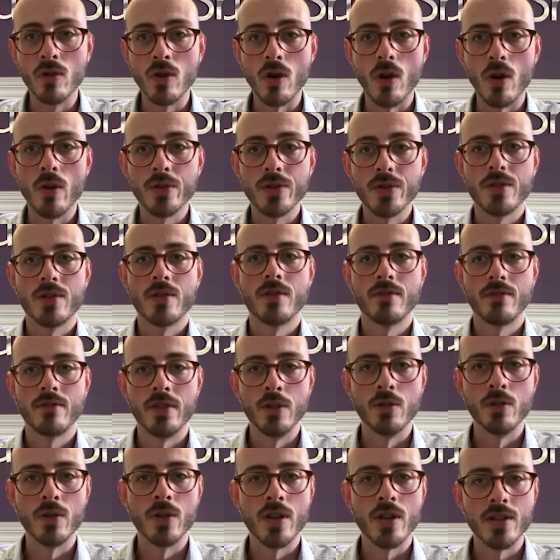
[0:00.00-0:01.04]
costs for
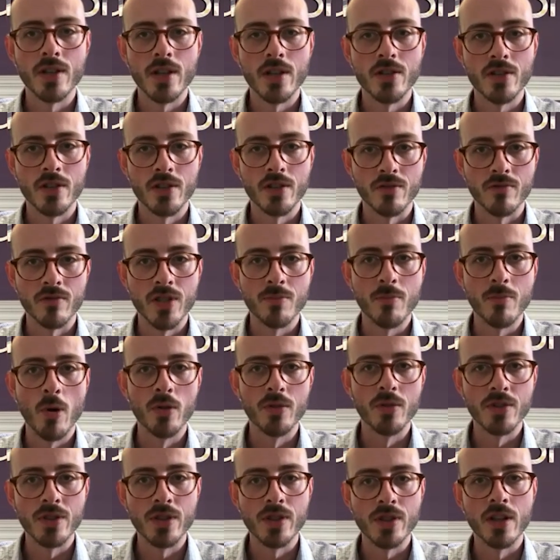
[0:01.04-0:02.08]
the organisation to
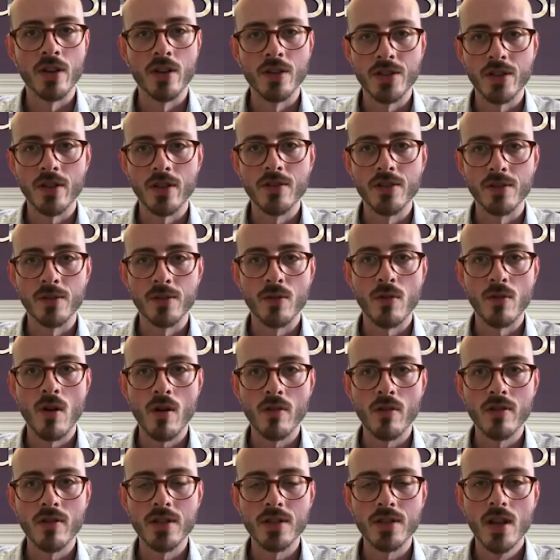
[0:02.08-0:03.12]
respond to the ICO's
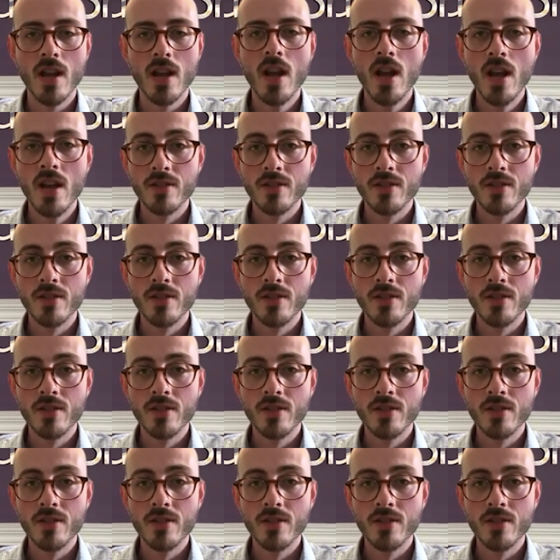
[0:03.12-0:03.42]
inquiries.